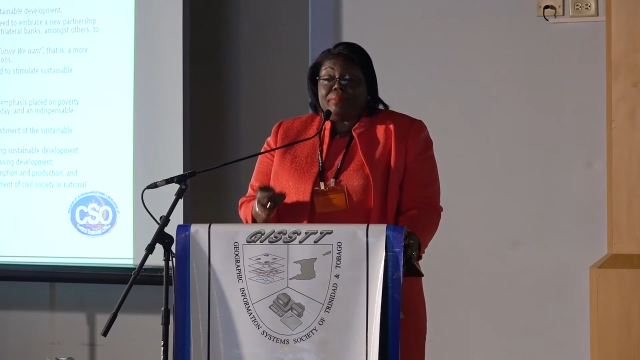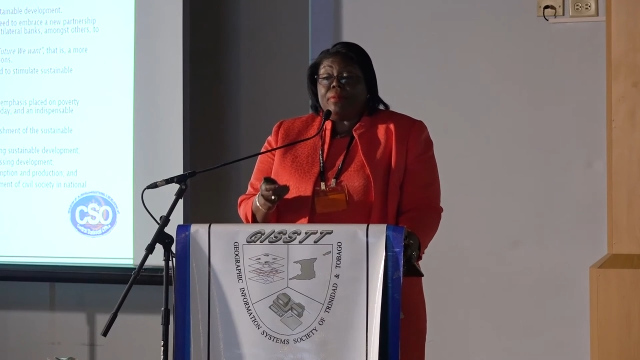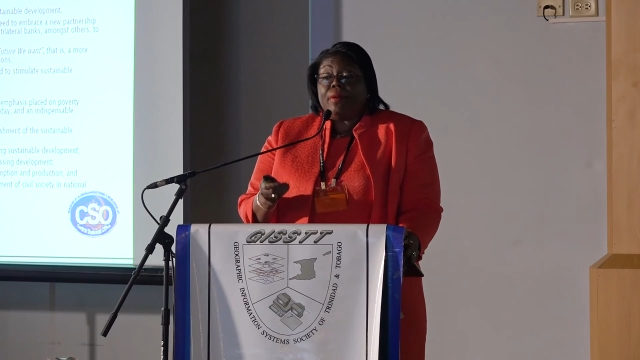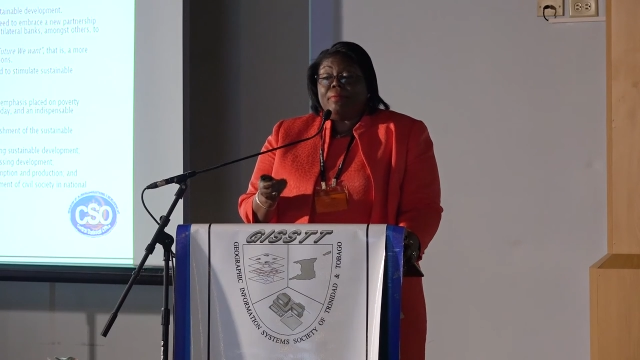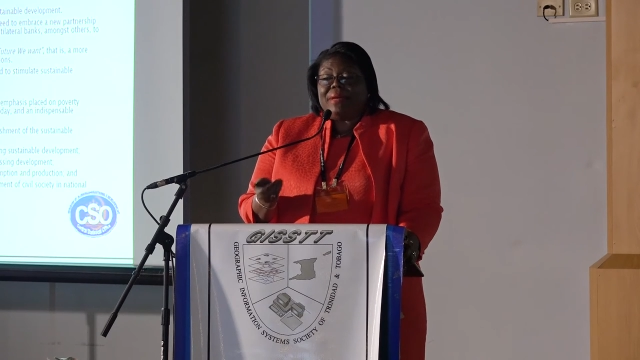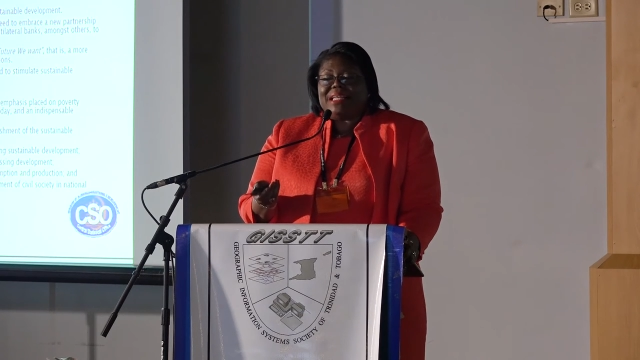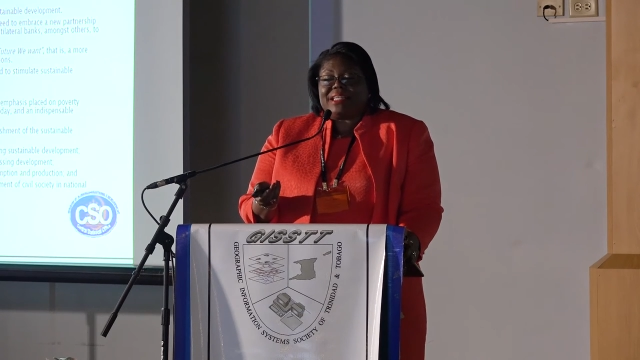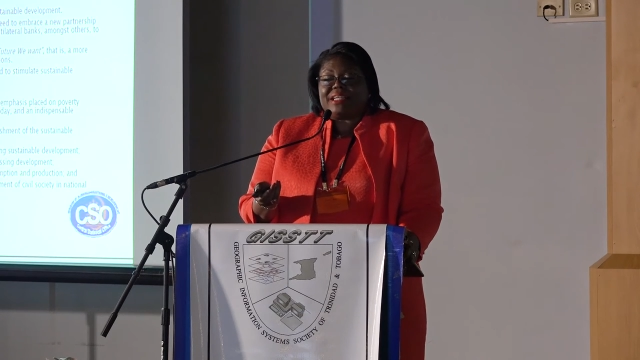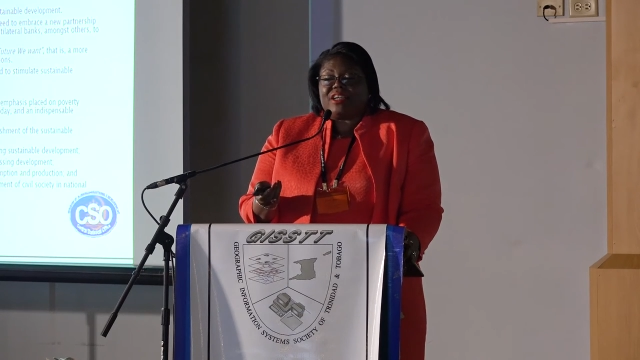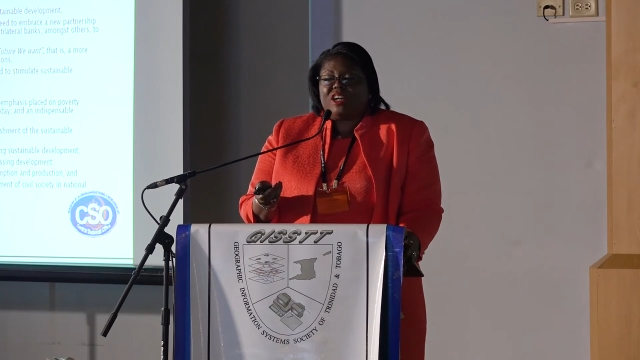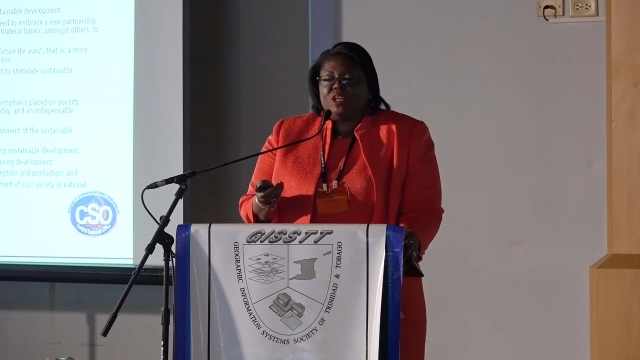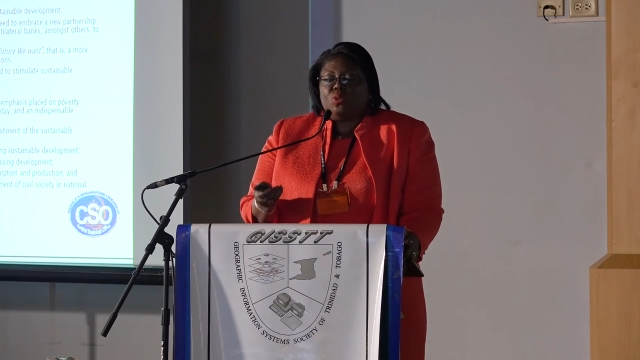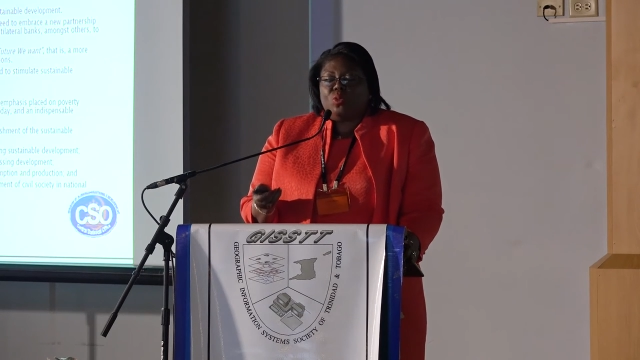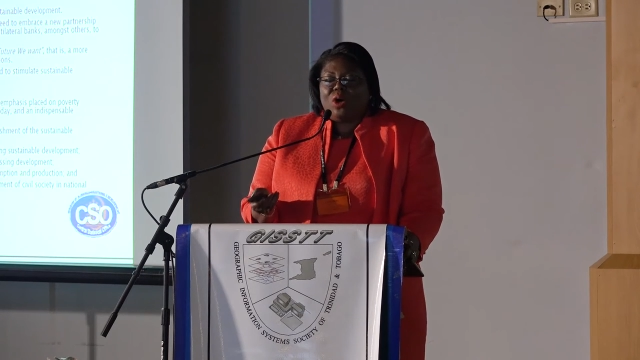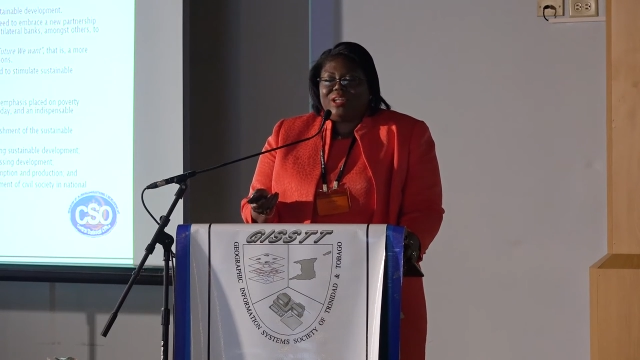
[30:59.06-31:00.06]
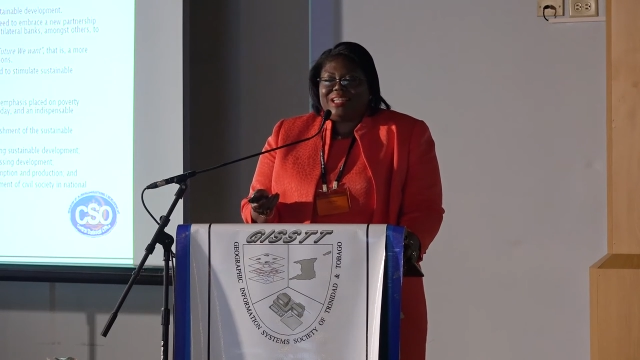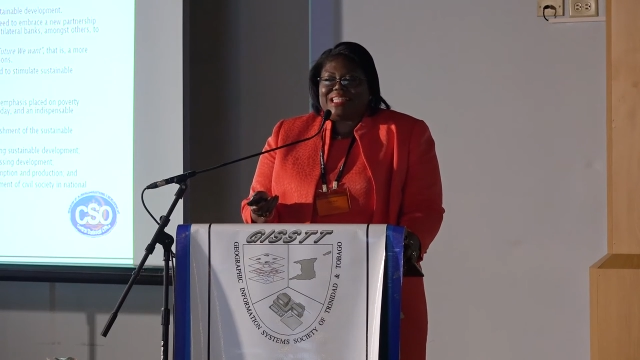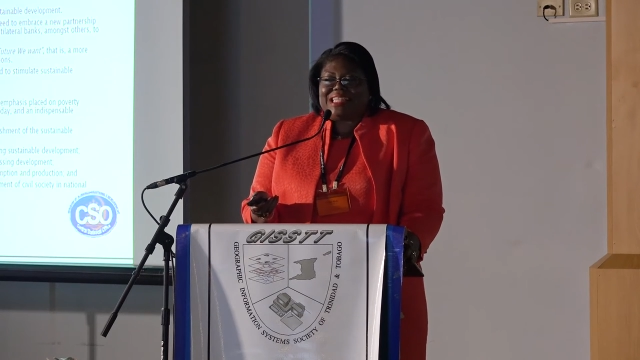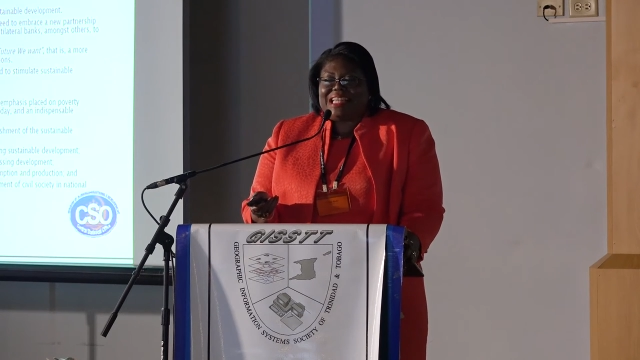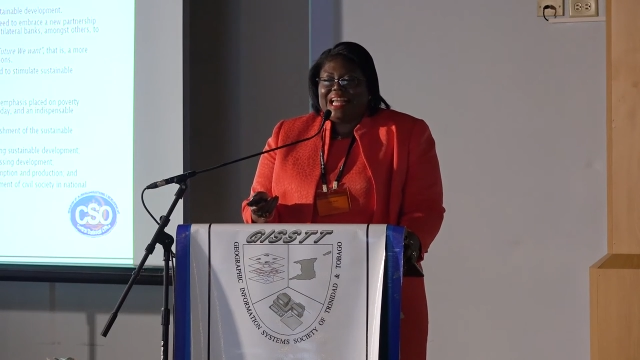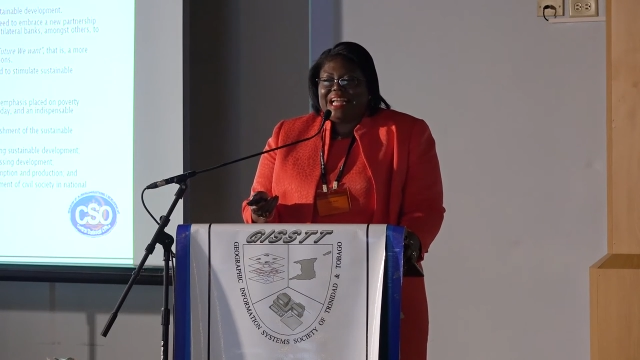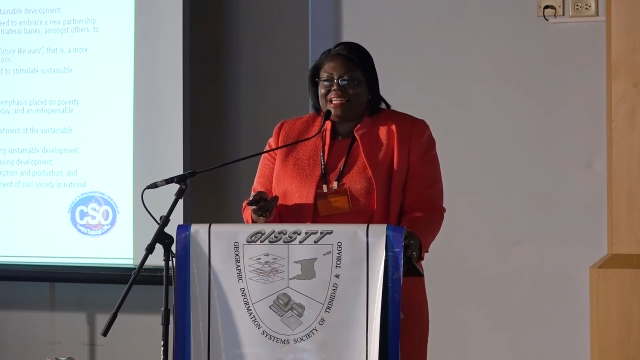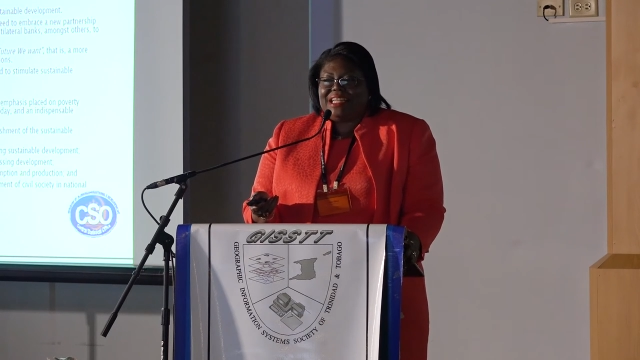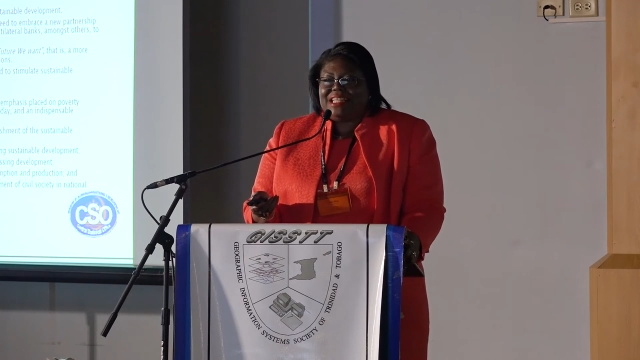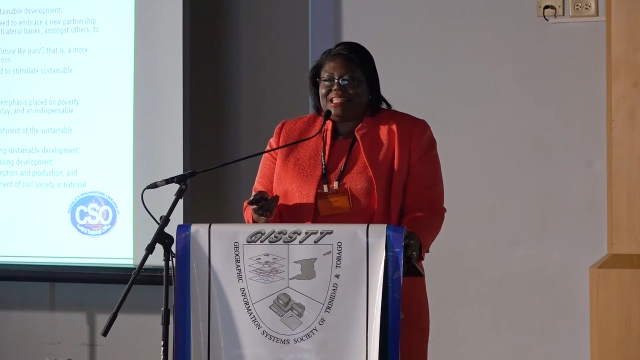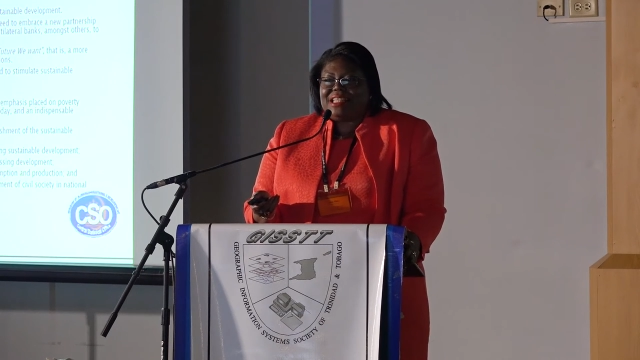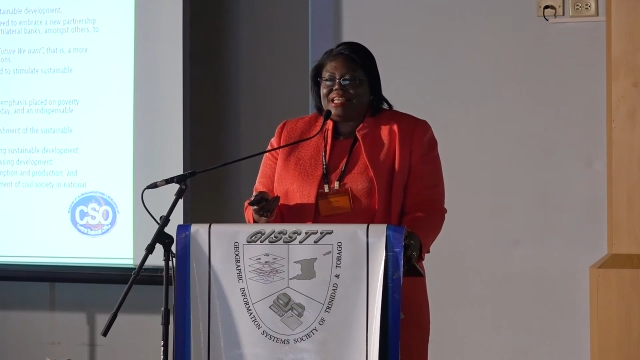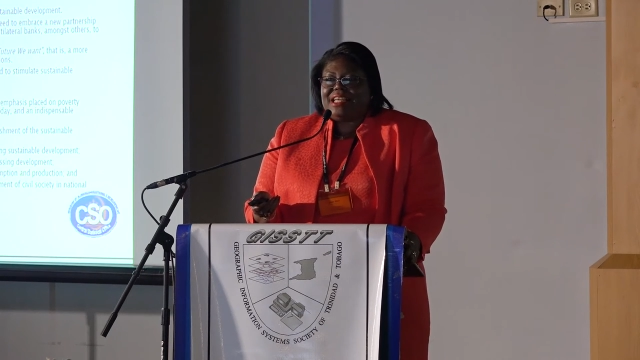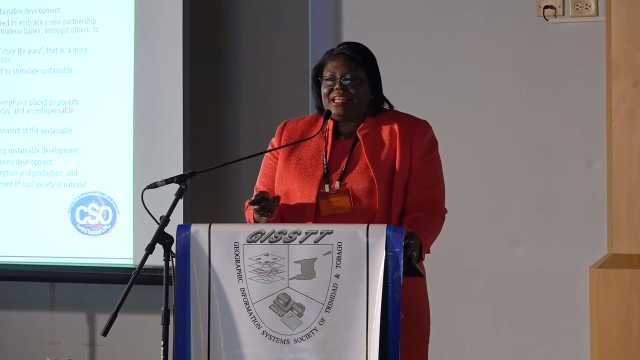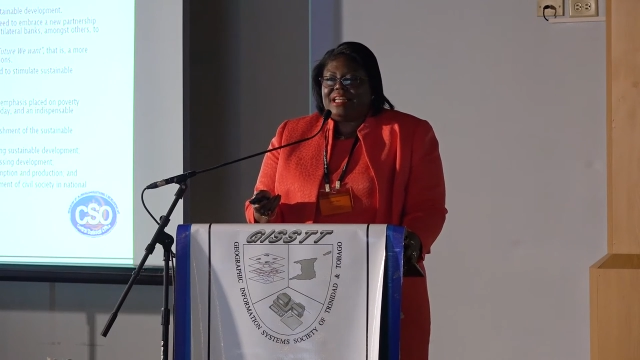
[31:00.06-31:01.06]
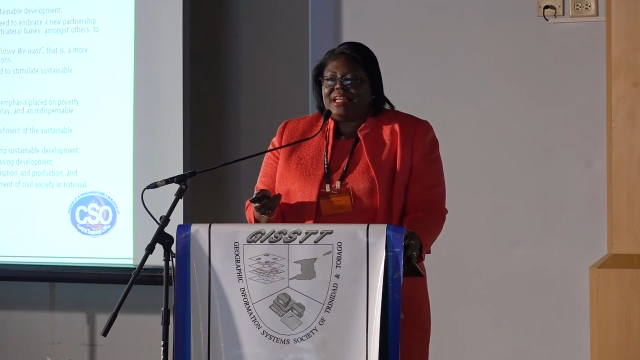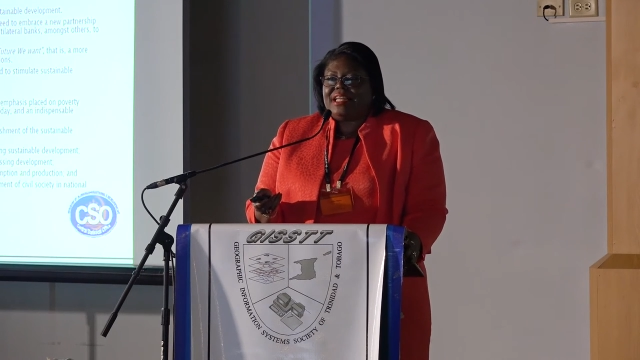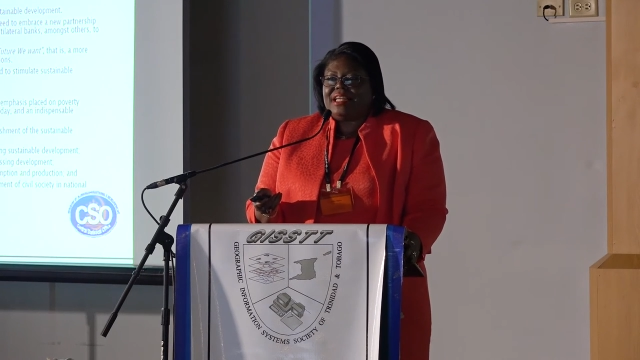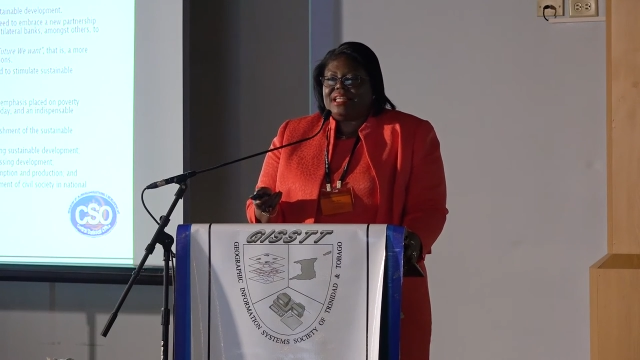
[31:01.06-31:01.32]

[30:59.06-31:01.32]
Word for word: But basically what this slide is saying